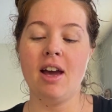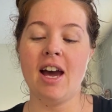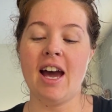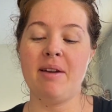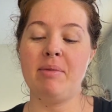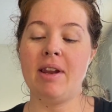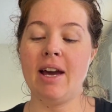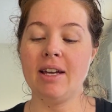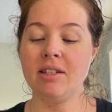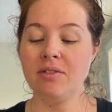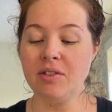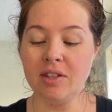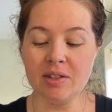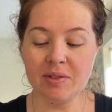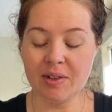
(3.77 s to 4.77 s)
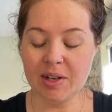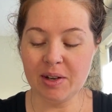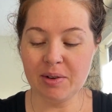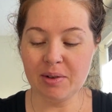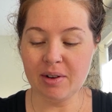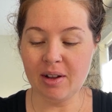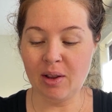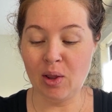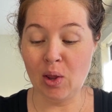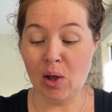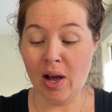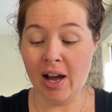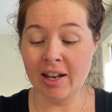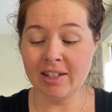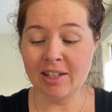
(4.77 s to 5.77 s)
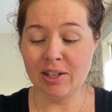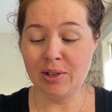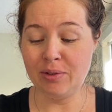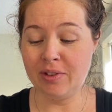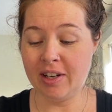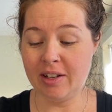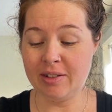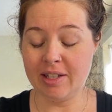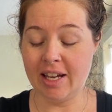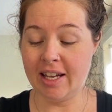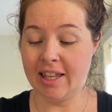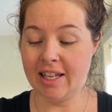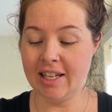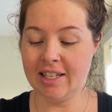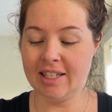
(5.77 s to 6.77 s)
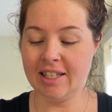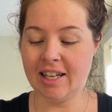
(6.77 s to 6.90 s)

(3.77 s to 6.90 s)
I've been asked for this video a lot to do videos like this,